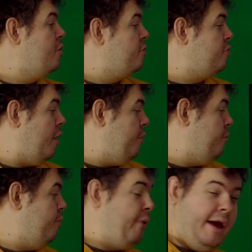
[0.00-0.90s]
So
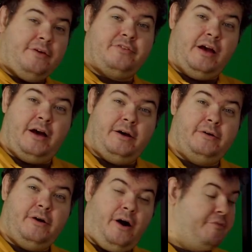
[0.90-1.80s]
where to start?
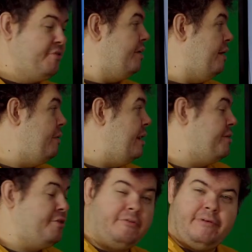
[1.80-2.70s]
Obviously we need
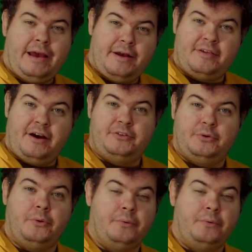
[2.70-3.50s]
to create our door.